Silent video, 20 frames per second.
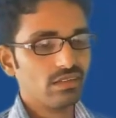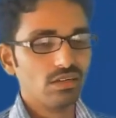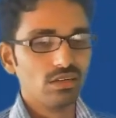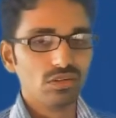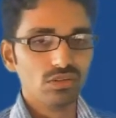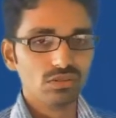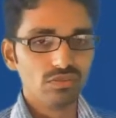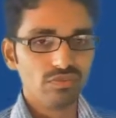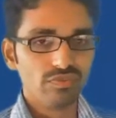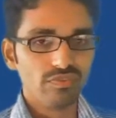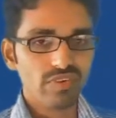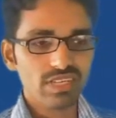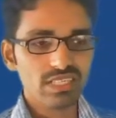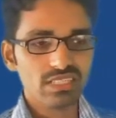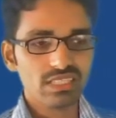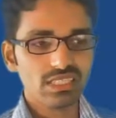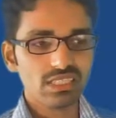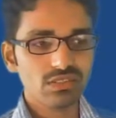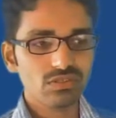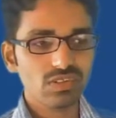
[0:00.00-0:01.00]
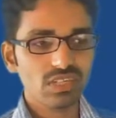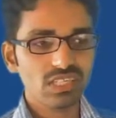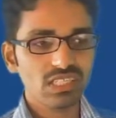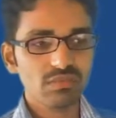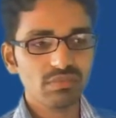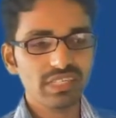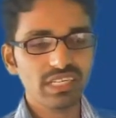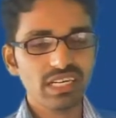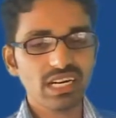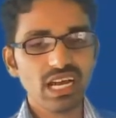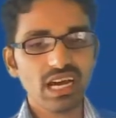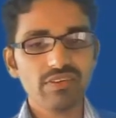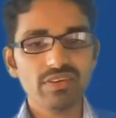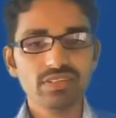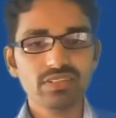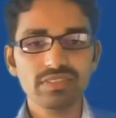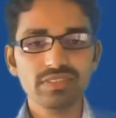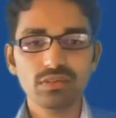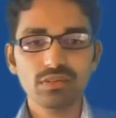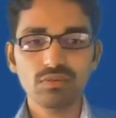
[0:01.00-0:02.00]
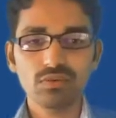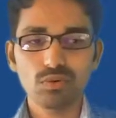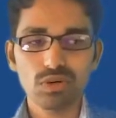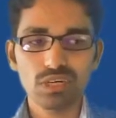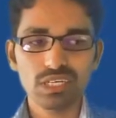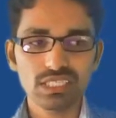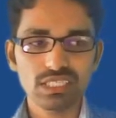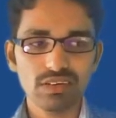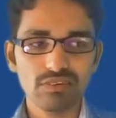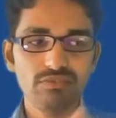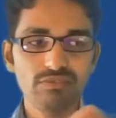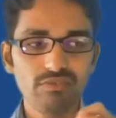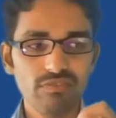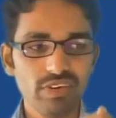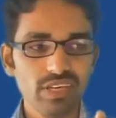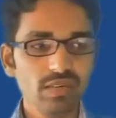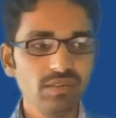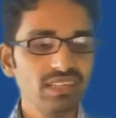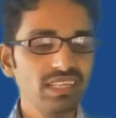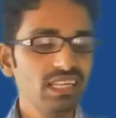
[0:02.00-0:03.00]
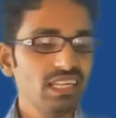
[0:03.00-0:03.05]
So first it is going to be travels with a voltage of V,